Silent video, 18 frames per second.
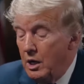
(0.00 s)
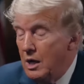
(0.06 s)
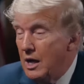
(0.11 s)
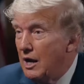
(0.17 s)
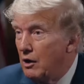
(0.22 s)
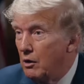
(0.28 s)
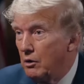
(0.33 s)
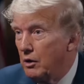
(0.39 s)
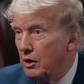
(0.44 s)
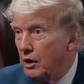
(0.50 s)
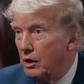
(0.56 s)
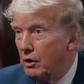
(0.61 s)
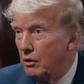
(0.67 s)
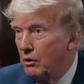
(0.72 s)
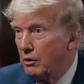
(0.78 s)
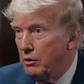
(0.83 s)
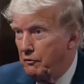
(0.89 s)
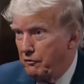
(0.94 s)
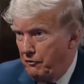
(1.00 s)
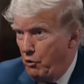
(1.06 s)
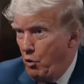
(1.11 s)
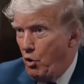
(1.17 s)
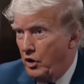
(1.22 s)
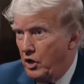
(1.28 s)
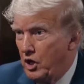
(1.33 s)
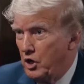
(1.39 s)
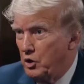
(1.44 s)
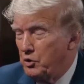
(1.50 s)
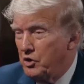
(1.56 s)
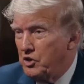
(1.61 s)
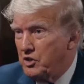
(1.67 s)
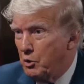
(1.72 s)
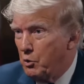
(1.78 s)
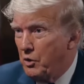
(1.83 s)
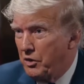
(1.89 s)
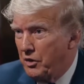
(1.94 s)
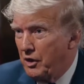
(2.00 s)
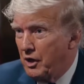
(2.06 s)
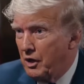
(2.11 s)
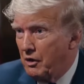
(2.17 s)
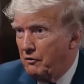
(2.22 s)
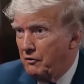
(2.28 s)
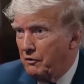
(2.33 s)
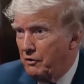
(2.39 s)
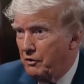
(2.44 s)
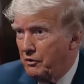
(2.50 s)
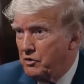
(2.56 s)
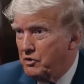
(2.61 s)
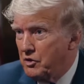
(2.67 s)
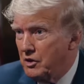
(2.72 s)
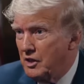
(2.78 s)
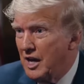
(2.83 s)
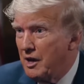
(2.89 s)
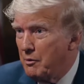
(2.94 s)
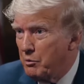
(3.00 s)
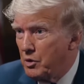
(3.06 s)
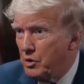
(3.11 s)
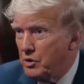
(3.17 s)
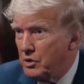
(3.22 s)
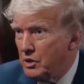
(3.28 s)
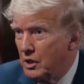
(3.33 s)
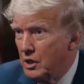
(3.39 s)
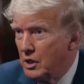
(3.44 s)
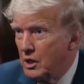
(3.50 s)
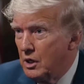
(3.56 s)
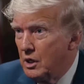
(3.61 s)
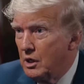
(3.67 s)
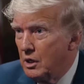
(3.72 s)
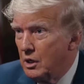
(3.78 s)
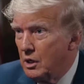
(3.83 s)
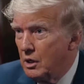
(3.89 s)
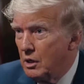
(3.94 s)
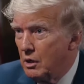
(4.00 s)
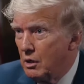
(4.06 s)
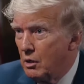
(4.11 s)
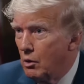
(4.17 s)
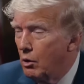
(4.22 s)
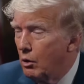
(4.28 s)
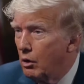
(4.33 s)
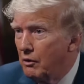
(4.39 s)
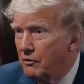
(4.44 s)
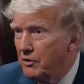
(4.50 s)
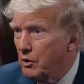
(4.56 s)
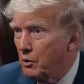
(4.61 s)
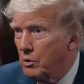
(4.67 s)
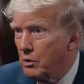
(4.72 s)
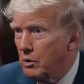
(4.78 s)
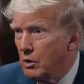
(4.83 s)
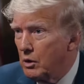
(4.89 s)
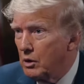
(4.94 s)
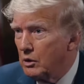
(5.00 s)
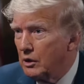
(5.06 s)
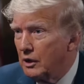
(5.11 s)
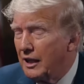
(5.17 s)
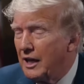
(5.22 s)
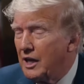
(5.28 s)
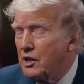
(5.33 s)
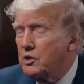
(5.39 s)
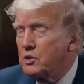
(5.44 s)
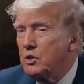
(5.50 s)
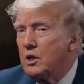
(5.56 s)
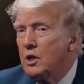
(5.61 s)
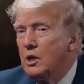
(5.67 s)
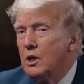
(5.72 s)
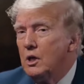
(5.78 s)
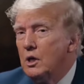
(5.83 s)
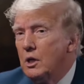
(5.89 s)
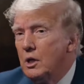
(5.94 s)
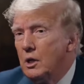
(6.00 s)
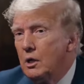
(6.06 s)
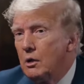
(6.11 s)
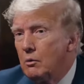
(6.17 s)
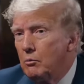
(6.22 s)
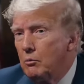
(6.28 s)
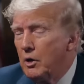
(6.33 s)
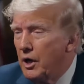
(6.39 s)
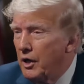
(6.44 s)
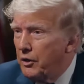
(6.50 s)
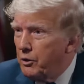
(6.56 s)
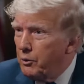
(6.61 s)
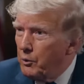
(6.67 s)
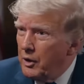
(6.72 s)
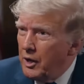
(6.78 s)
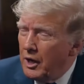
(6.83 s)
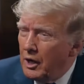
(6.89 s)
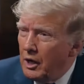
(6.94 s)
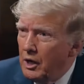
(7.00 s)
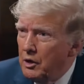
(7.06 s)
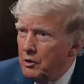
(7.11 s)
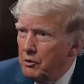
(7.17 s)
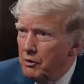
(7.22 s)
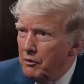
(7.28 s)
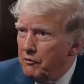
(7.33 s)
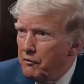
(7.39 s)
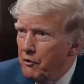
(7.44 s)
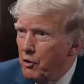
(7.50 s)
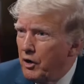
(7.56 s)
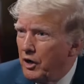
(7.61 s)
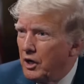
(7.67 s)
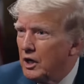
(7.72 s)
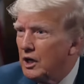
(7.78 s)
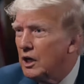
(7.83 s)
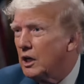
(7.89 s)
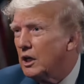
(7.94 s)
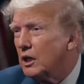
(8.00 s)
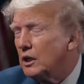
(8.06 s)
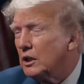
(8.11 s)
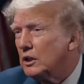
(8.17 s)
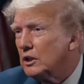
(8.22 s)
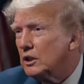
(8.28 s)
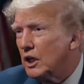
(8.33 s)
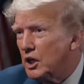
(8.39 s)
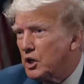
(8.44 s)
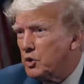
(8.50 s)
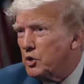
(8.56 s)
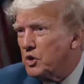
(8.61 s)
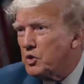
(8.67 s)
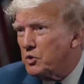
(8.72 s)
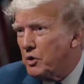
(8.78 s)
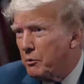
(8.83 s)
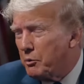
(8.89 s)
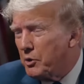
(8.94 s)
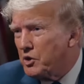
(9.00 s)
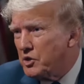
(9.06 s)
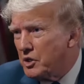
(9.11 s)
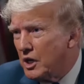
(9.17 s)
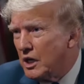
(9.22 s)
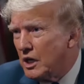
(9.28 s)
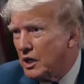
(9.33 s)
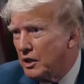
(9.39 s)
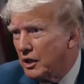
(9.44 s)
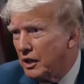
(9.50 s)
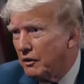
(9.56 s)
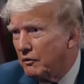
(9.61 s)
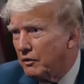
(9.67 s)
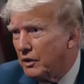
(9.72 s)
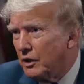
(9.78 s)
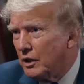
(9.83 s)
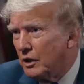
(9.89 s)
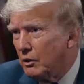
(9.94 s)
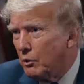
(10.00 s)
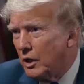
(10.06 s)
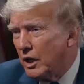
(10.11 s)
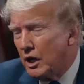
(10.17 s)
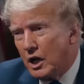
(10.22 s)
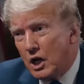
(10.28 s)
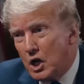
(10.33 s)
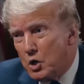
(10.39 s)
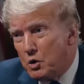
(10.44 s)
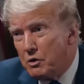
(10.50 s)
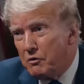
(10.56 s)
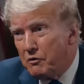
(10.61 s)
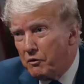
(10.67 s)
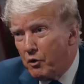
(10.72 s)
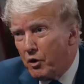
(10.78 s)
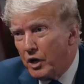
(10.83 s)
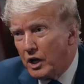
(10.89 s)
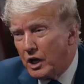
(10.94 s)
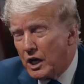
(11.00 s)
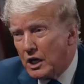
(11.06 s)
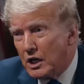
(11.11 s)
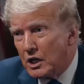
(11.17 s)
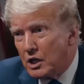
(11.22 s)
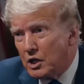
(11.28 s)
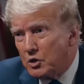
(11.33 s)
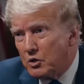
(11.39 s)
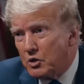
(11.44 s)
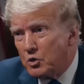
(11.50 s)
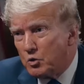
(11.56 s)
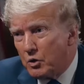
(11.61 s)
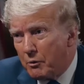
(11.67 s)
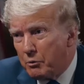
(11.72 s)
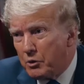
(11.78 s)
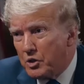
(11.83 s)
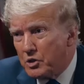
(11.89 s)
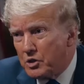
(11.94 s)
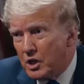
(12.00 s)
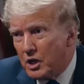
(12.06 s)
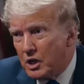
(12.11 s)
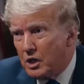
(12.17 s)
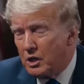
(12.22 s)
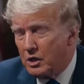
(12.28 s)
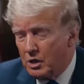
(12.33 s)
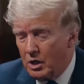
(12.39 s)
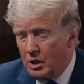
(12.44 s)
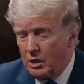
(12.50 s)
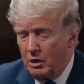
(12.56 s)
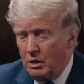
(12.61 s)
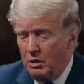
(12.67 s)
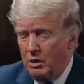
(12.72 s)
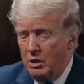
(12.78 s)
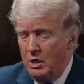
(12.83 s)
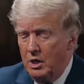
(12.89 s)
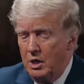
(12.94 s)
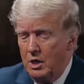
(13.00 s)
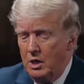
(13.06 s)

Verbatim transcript: not only the four countries that we think of as neighbors, all over the world. Last month, we had one hundred forty-nine countries represented. Think of it. We had one hundred forty-nine countries represented, Tucker,